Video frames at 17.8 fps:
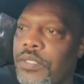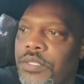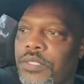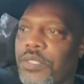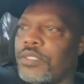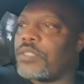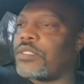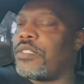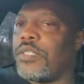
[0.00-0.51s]

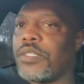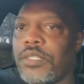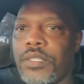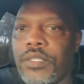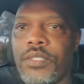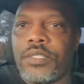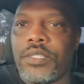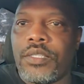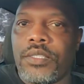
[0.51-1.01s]
she'll she'll
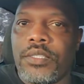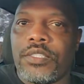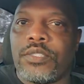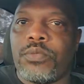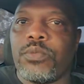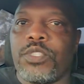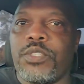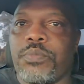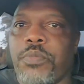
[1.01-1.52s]
continue to
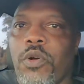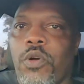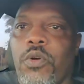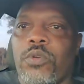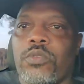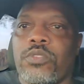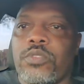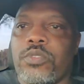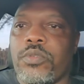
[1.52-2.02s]
switch
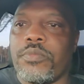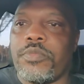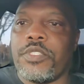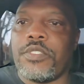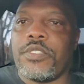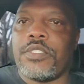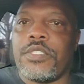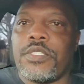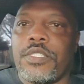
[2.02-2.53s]
balls on me.
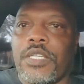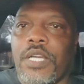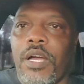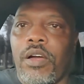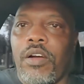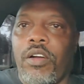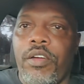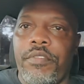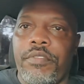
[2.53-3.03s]
And she
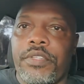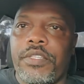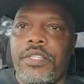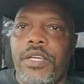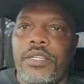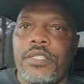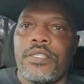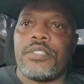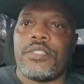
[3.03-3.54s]
got
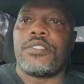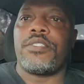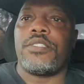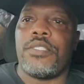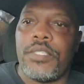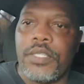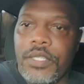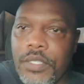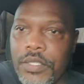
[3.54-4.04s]
everything that she
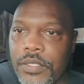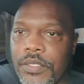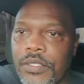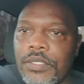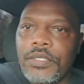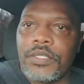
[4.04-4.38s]
need.